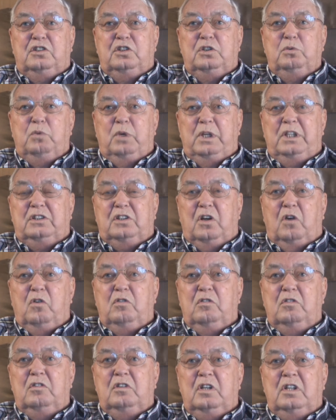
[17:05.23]
2 weeks
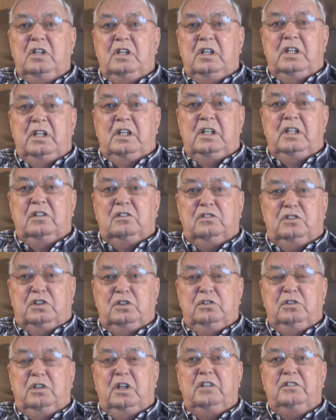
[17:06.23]
on Hill
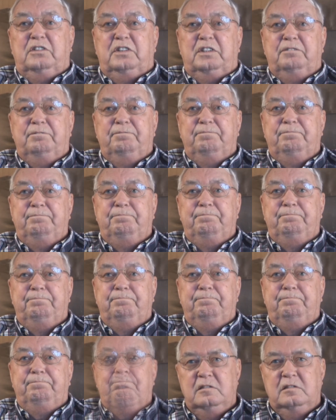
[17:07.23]
200.
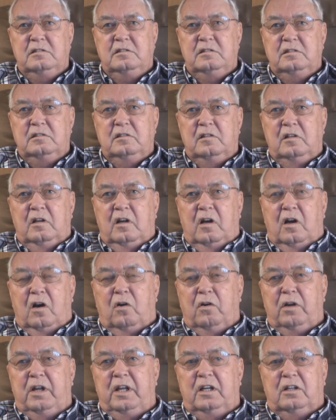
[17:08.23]

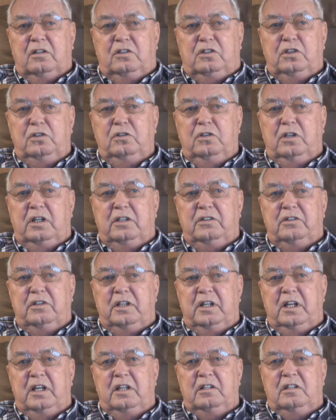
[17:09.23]
On Hill
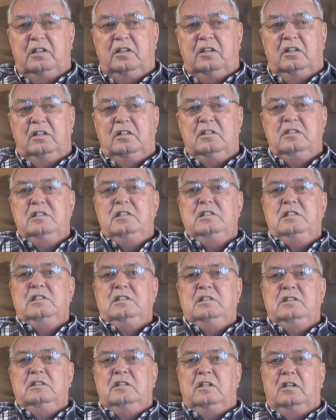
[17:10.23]
200, it
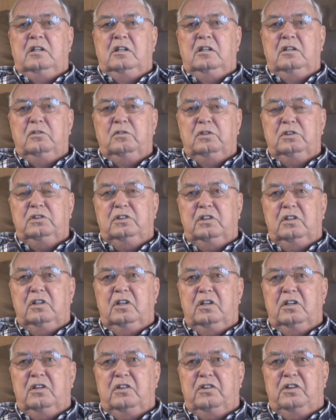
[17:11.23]
was a
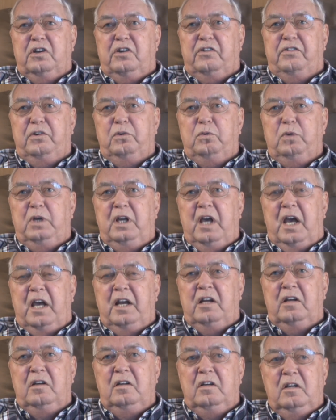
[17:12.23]
little different. We
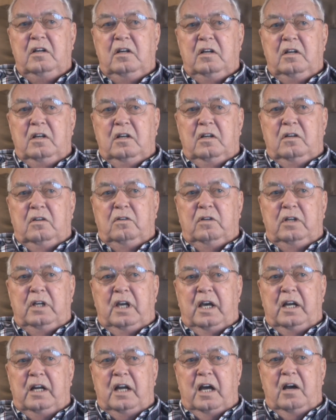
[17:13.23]
had
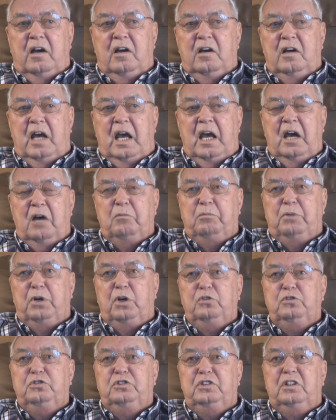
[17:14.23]
our
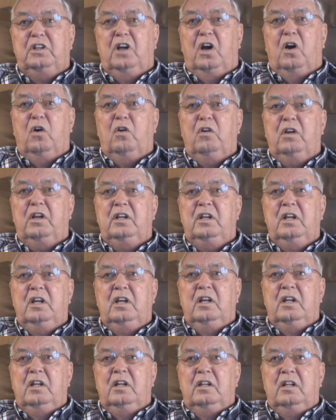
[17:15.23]
outposts and all, and
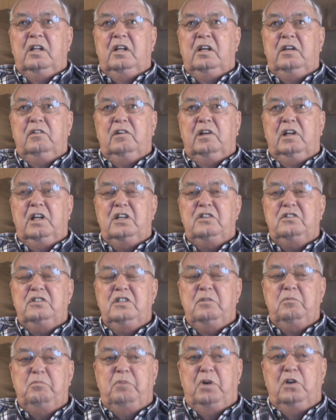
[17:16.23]
they were
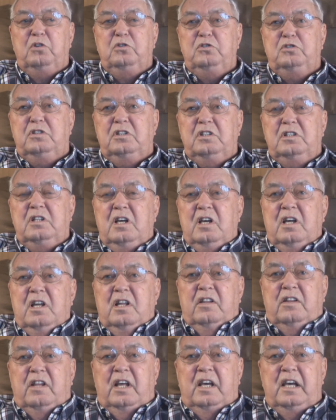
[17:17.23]
listening posts, and
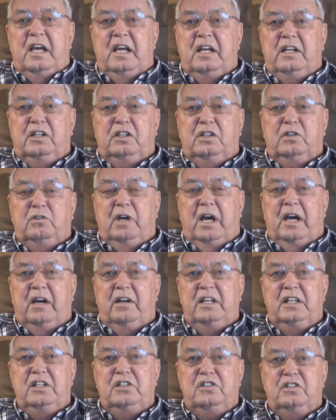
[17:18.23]
they had to go
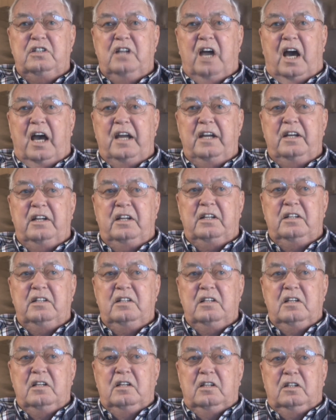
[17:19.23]
out each night, and
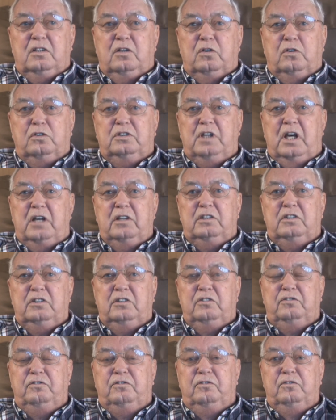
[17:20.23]
of course that
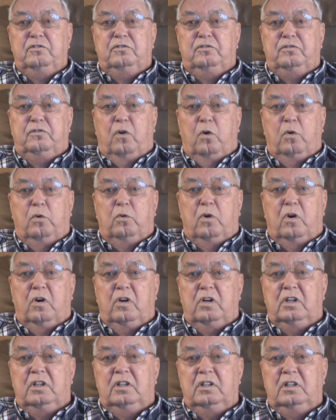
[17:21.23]
to
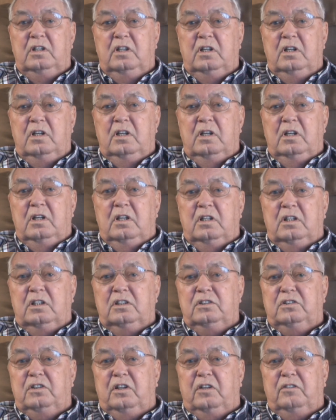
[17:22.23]
forewarn
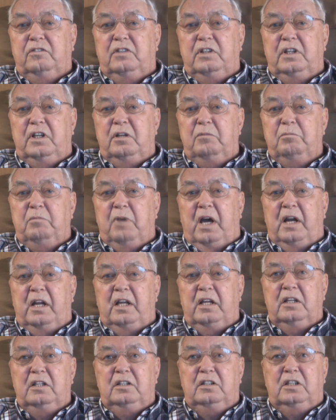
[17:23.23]
us of
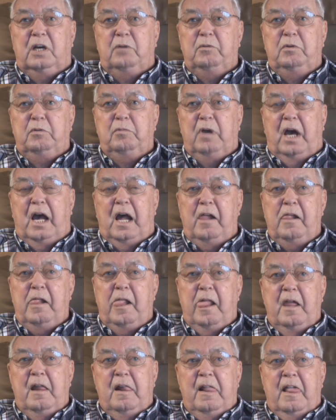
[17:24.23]
anybody coming by.
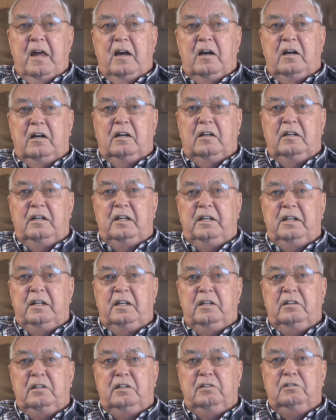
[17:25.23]
And
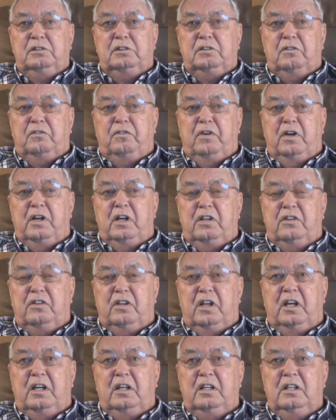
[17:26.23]
it was a funny
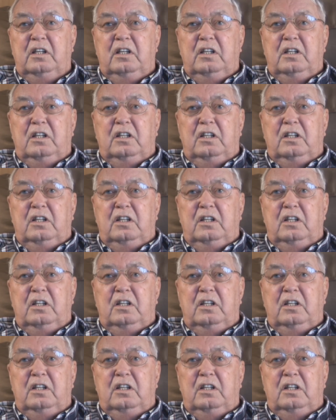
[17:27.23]
thing.